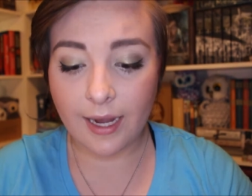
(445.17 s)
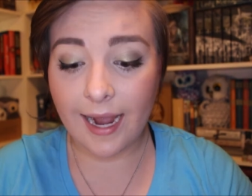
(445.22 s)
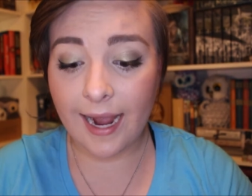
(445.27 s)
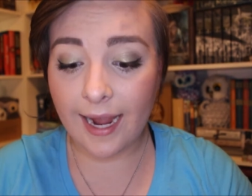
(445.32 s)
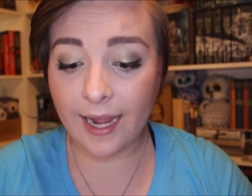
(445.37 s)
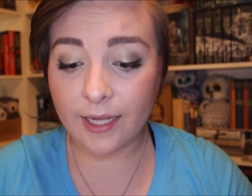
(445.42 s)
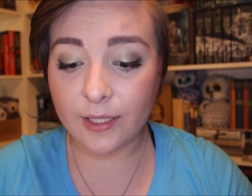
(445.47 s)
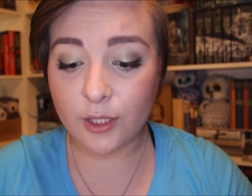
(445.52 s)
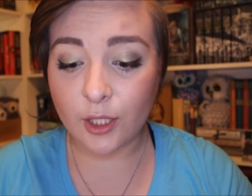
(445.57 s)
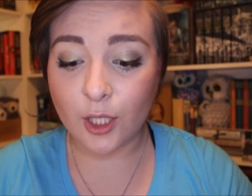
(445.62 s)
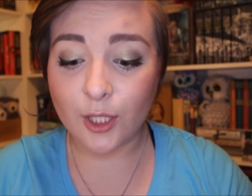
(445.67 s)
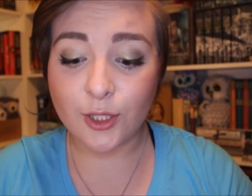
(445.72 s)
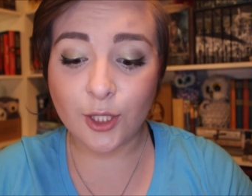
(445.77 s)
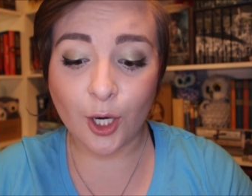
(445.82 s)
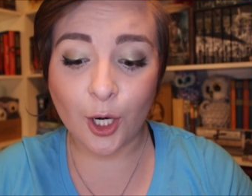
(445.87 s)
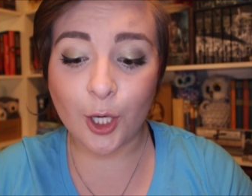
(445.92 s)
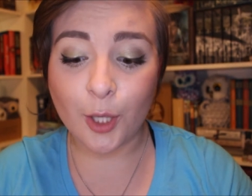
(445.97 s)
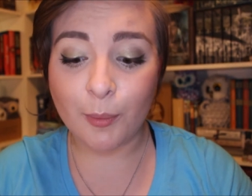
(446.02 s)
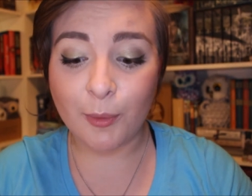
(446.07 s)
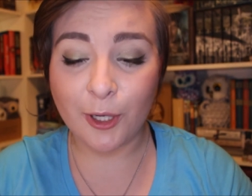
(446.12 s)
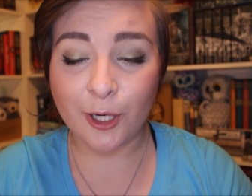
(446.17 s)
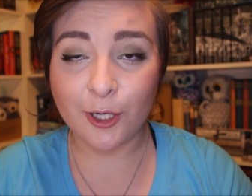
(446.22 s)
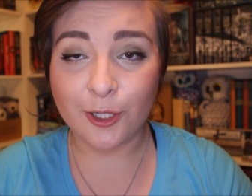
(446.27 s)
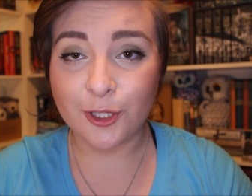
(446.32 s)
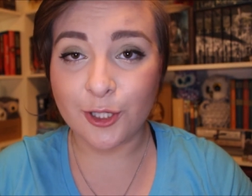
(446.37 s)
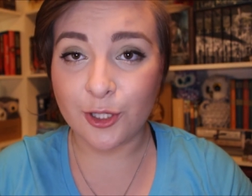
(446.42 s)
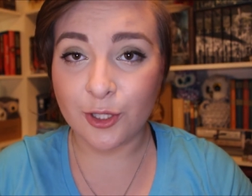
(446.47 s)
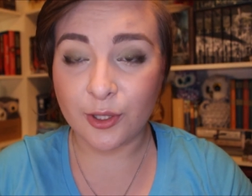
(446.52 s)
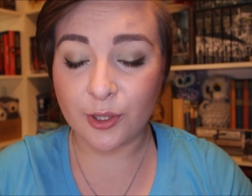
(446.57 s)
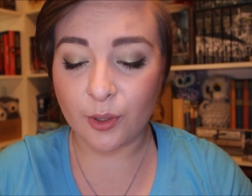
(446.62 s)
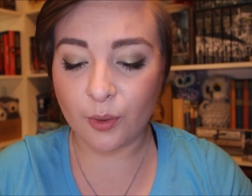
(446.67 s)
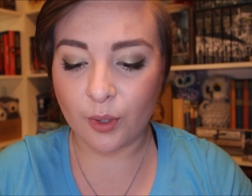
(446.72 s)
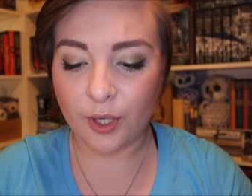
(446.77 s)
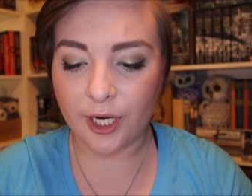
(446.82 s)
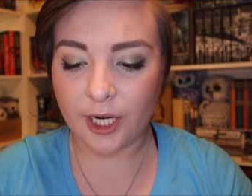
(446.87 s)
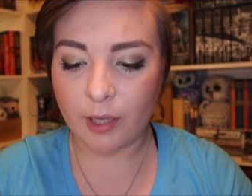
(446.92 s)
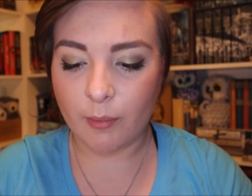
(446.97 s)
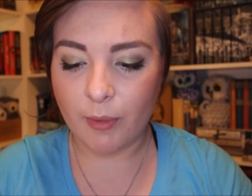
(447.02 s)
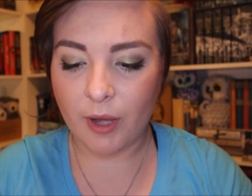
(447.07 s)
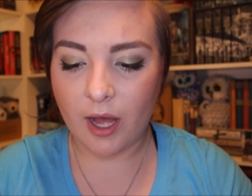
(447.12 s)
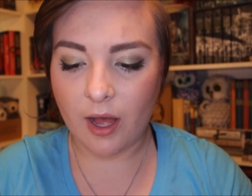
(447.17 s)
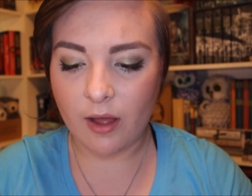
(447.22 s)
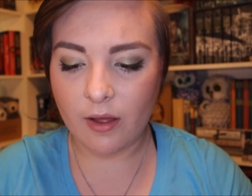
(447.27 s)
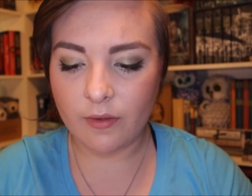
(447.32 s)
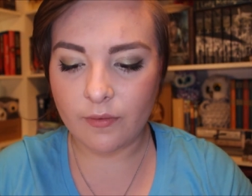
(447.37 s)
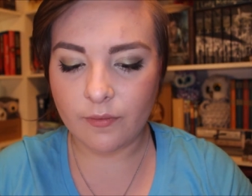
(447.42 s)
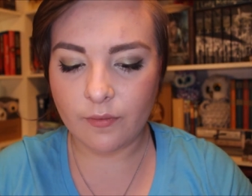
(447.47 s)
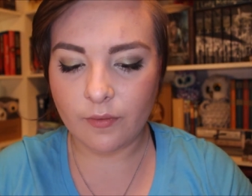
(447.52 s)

and a dark mirror to the glory above.